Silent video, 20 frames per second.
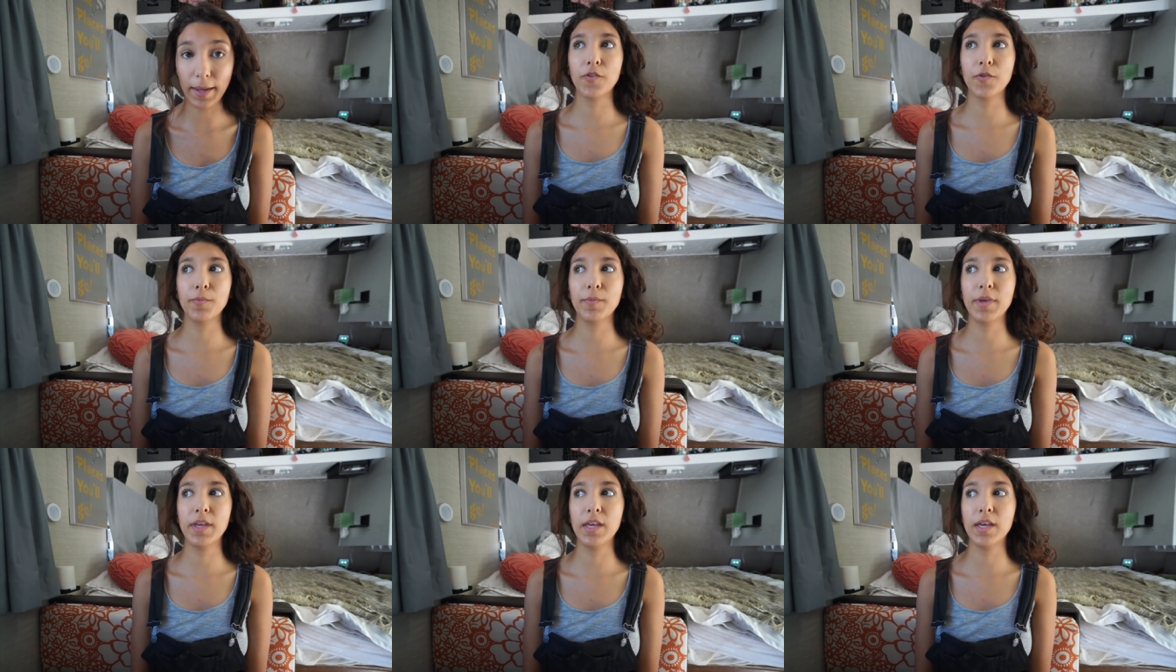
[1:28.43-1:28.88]

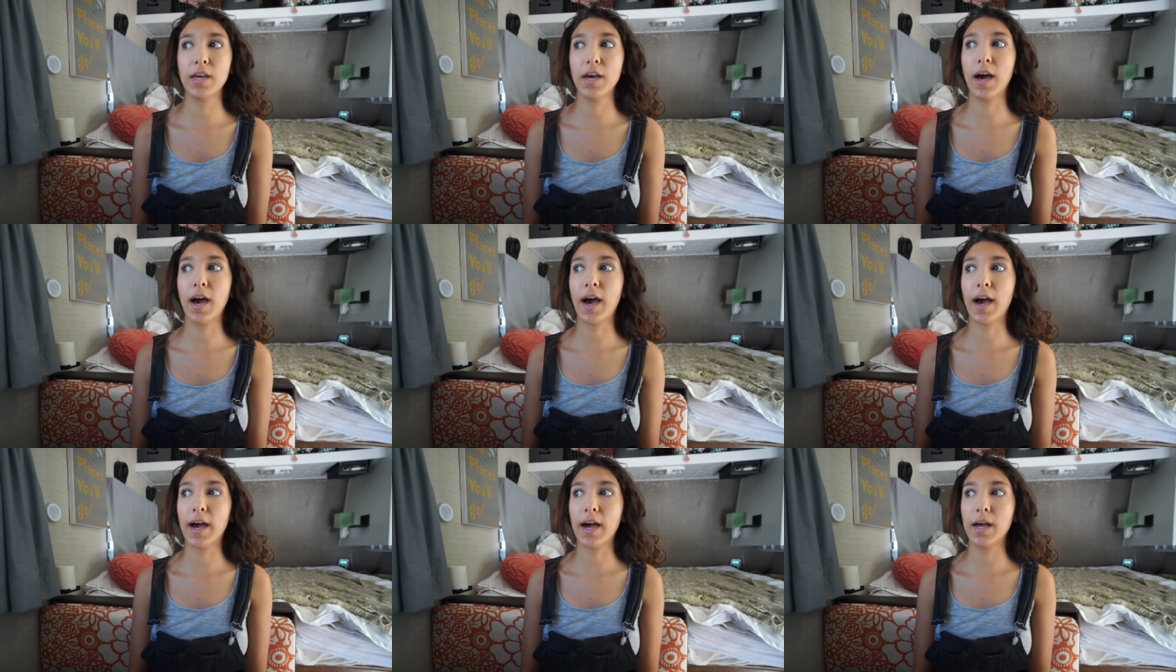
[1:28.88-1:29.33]
For me,
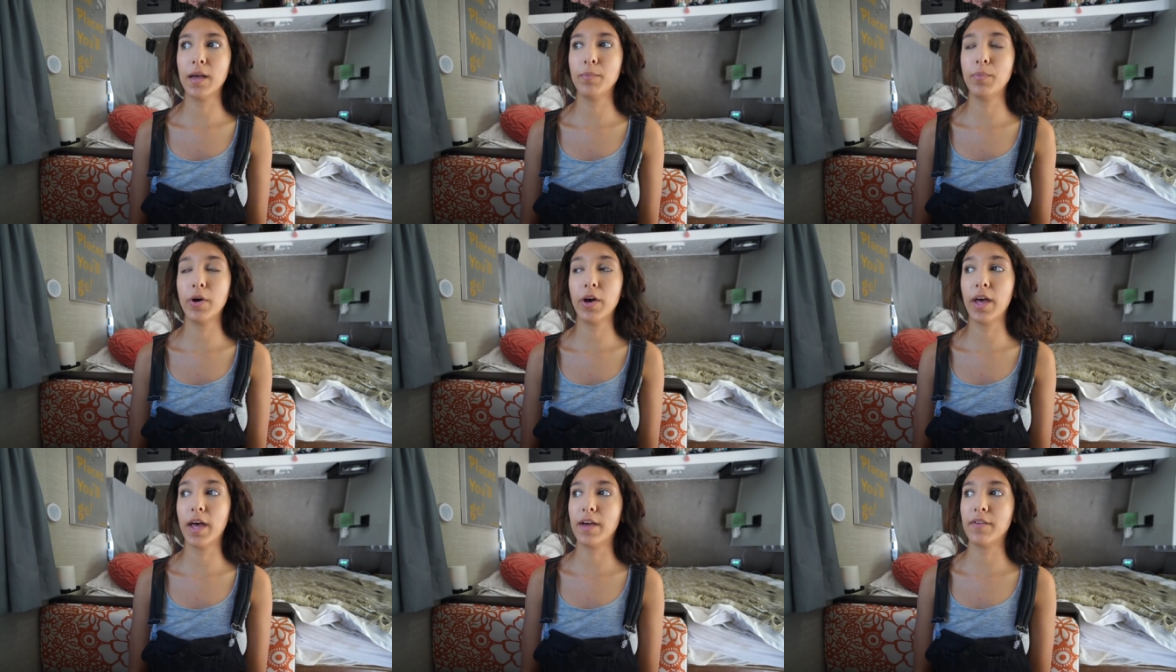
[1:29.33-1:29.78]
I
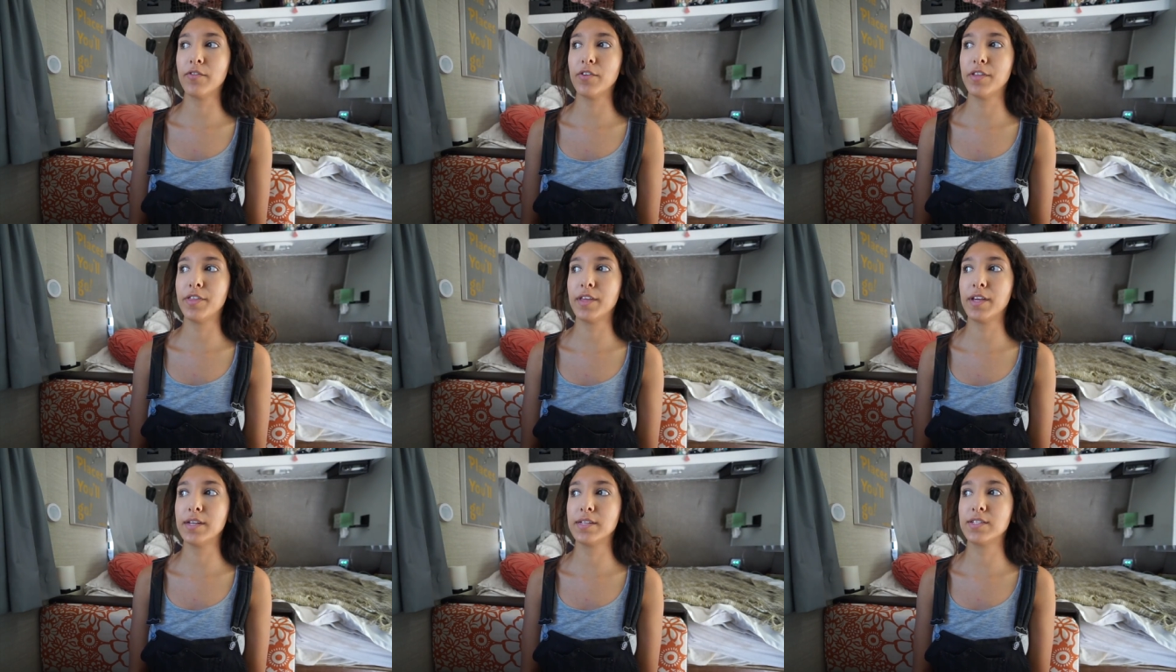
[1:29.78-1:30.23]
put
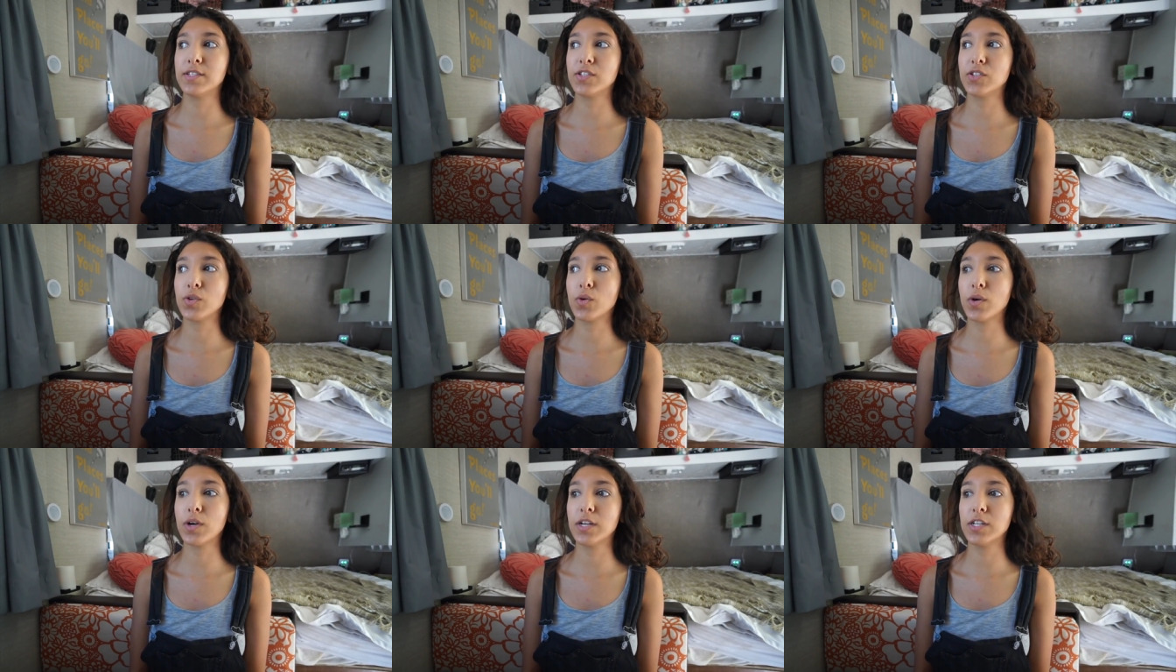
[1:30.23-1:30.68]
everything in
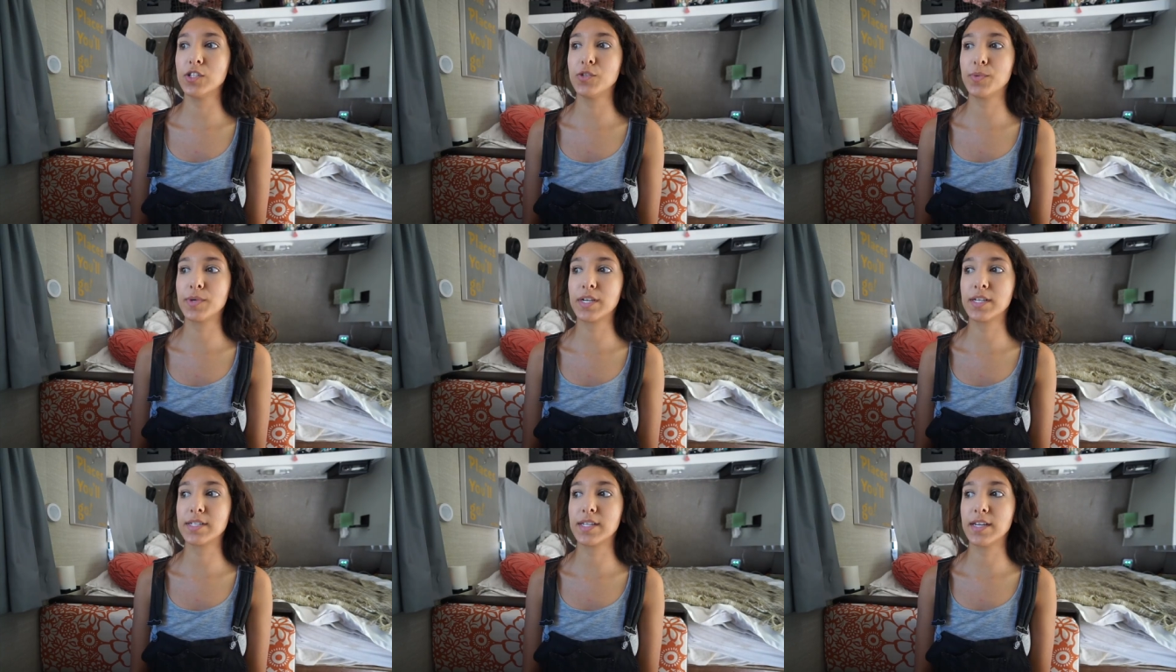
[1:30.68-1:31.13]
storage
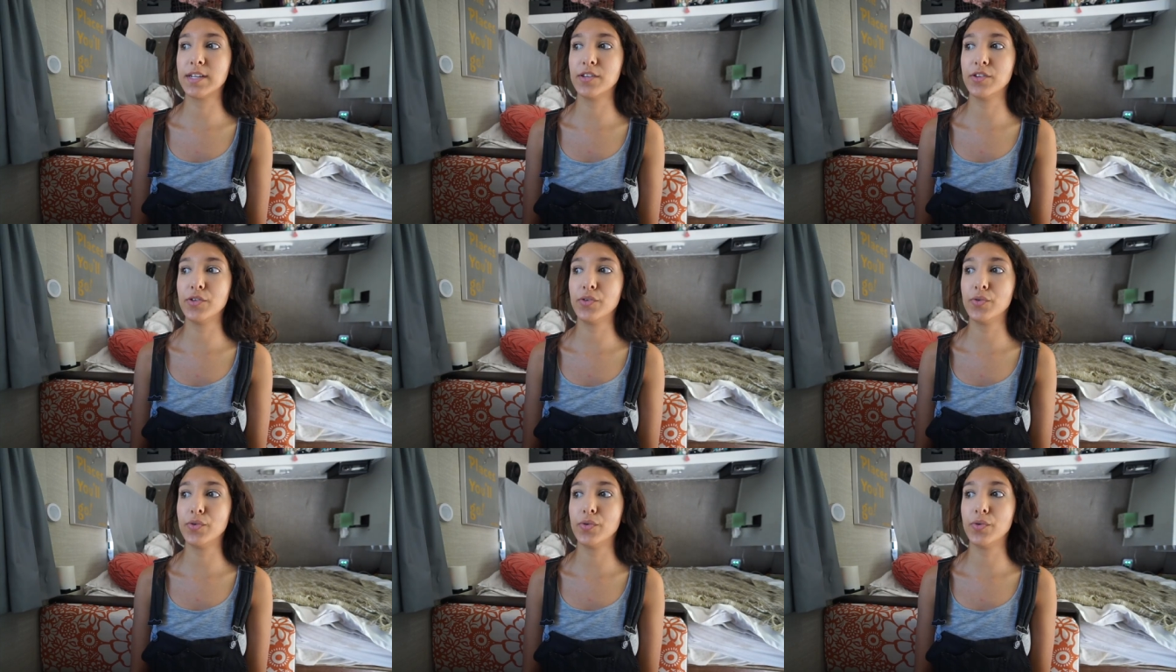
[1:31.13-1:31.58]
because I
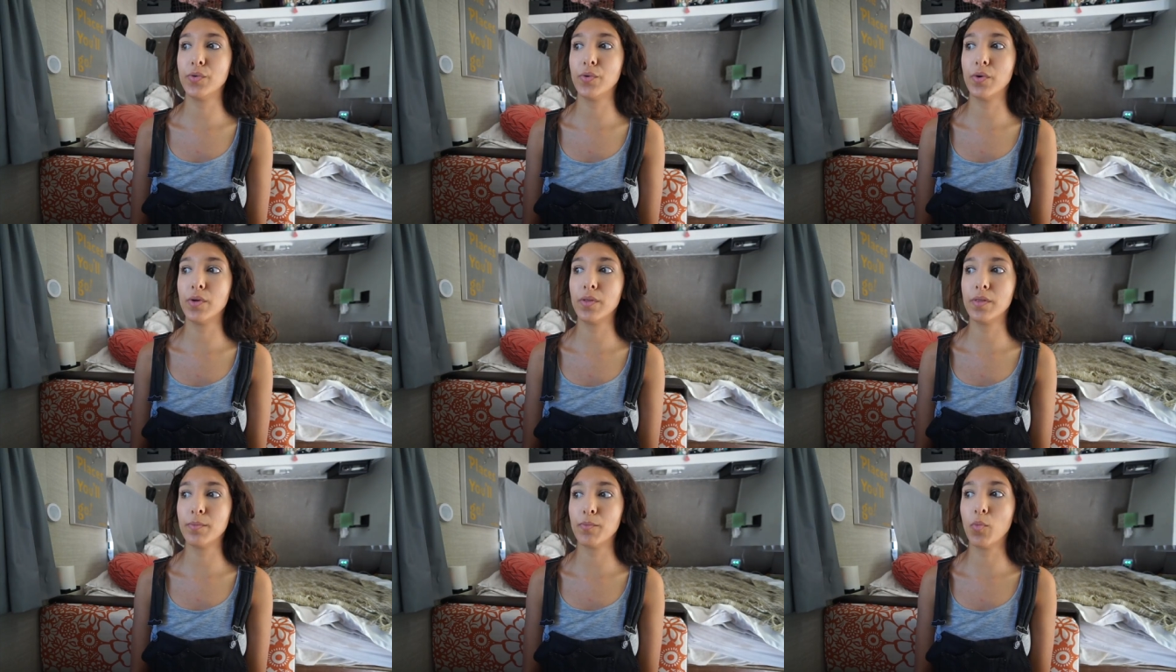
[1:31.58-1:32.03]
knew
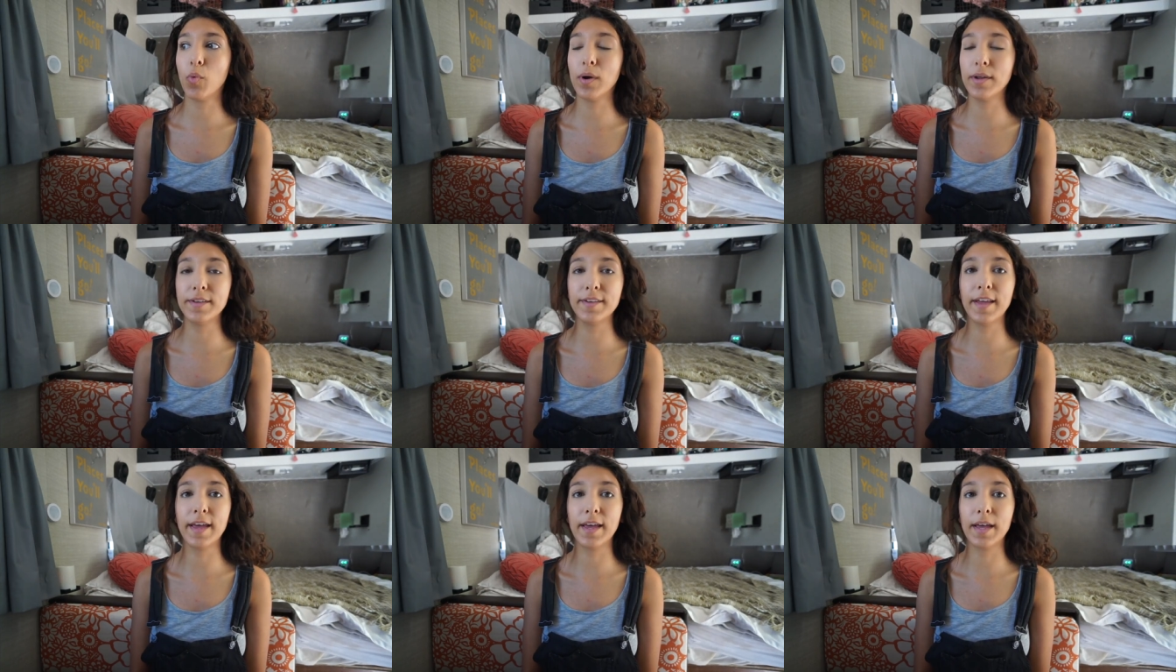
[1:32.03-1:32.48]

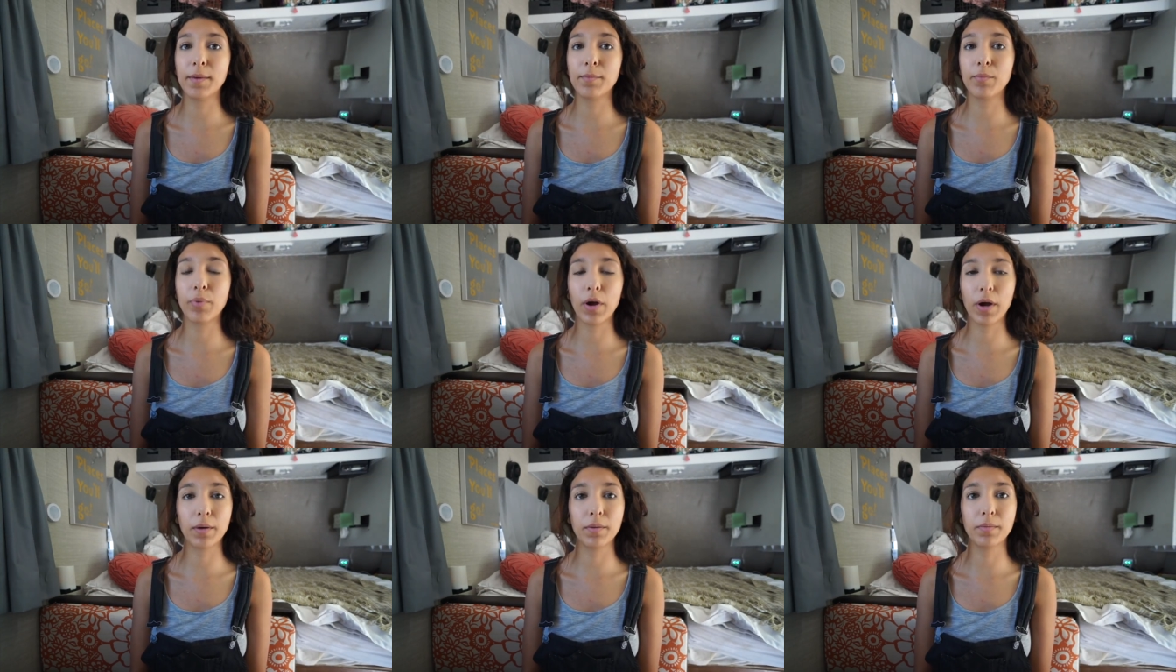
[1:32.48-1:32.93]
one day I'm
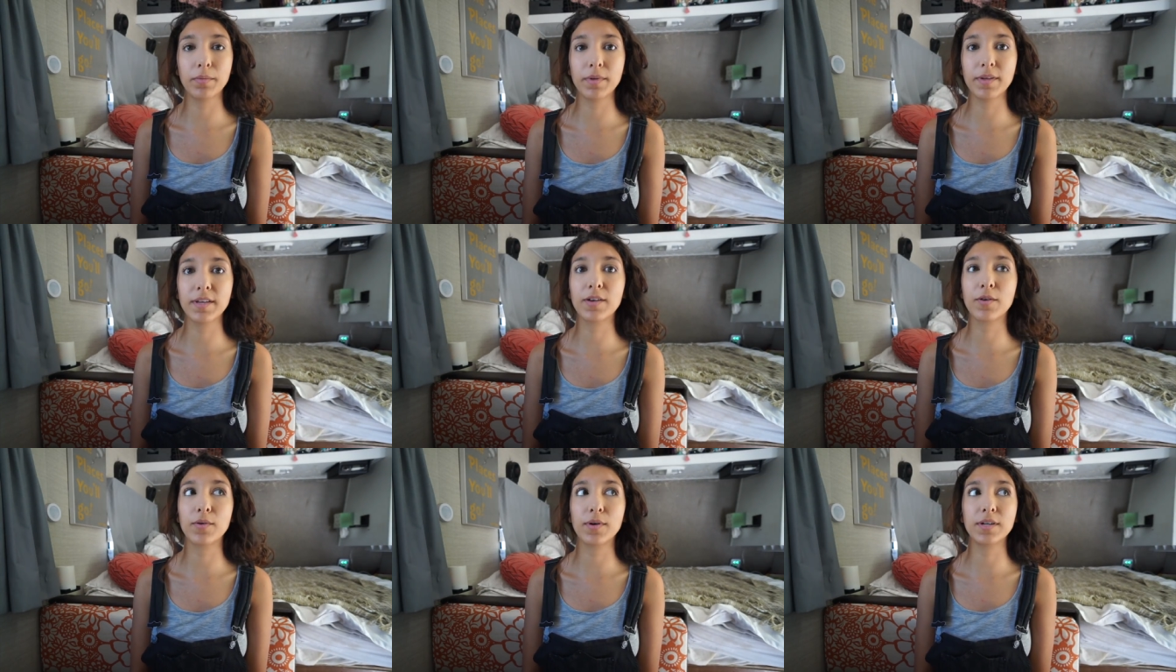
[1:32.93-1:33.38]

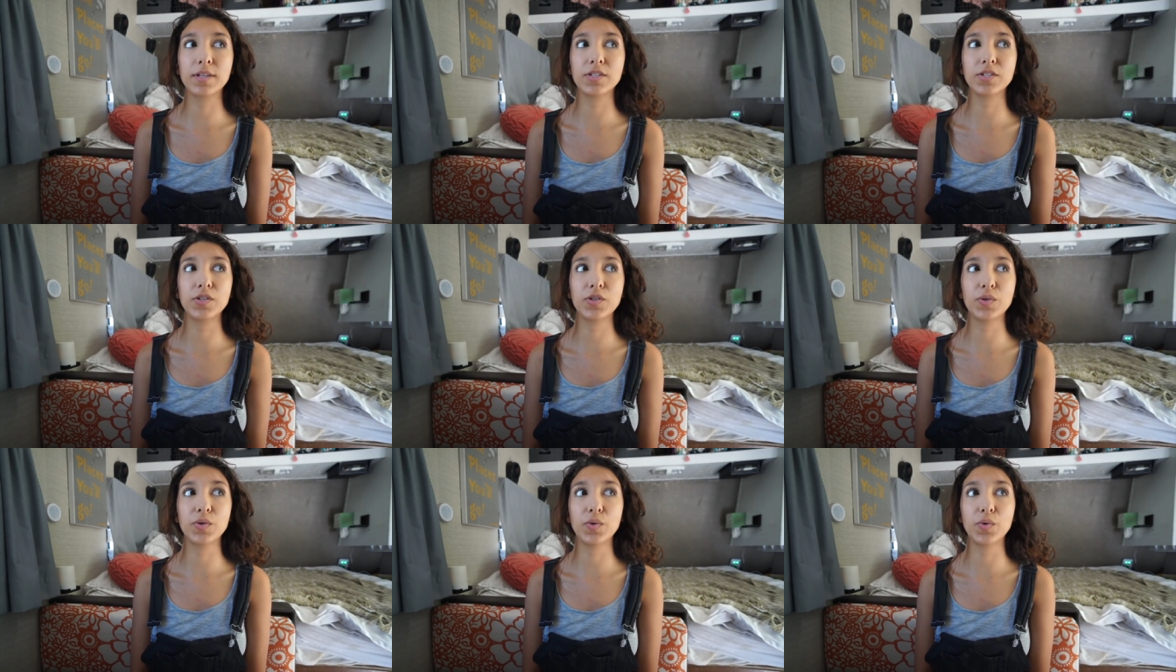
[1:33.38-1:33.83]
probably going
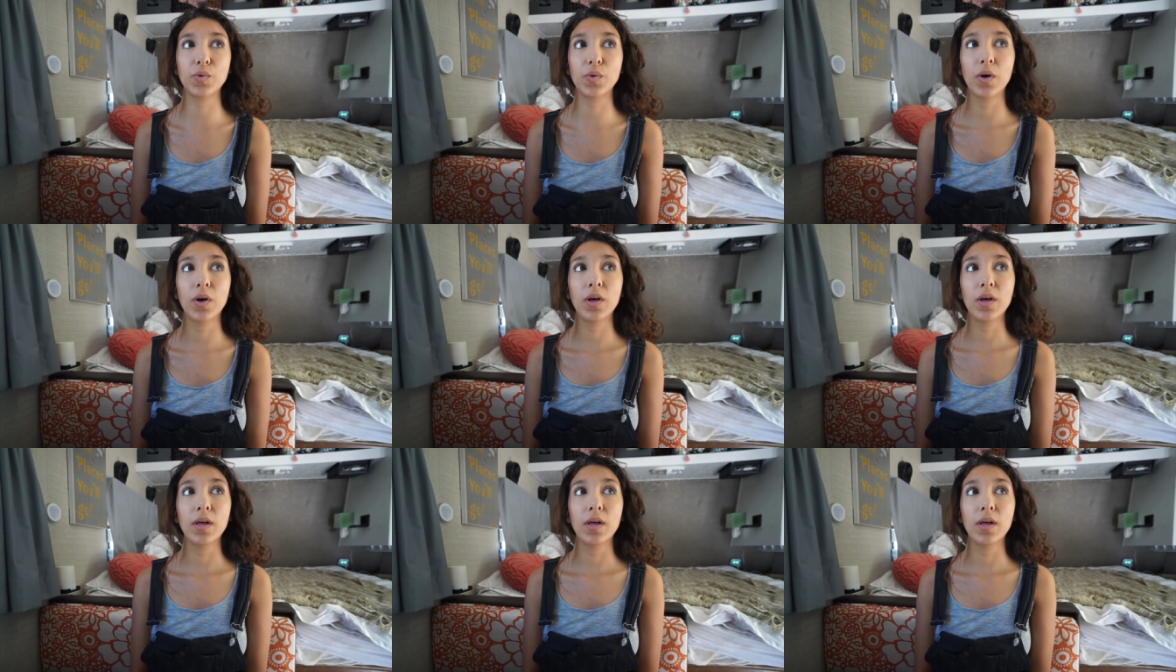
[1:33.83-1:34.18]
to